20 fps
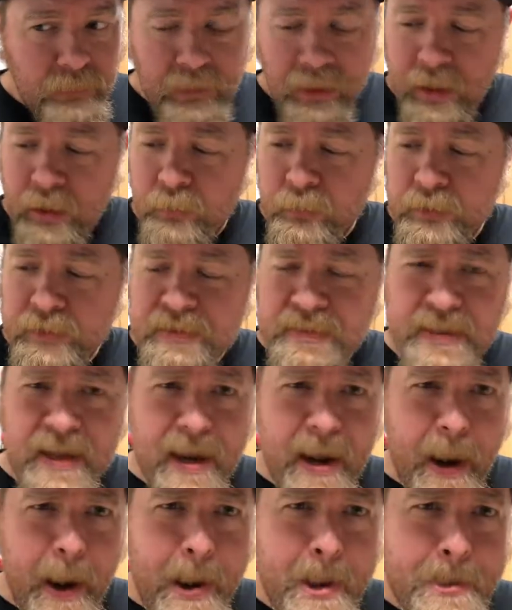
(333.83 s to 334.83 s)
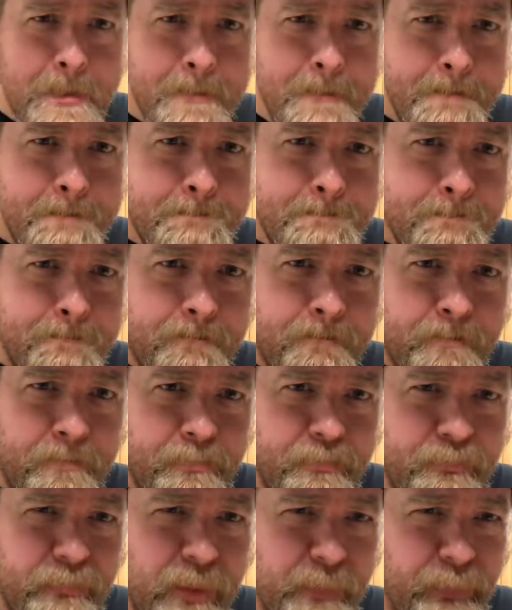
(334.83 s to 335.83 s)
I will say,
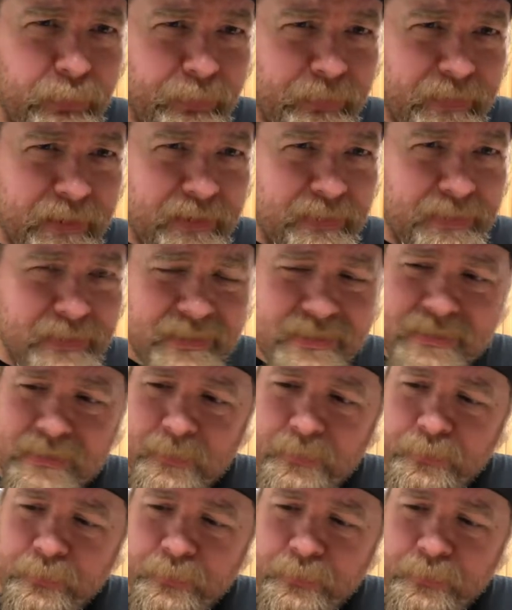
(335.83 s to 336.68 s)
people dig this.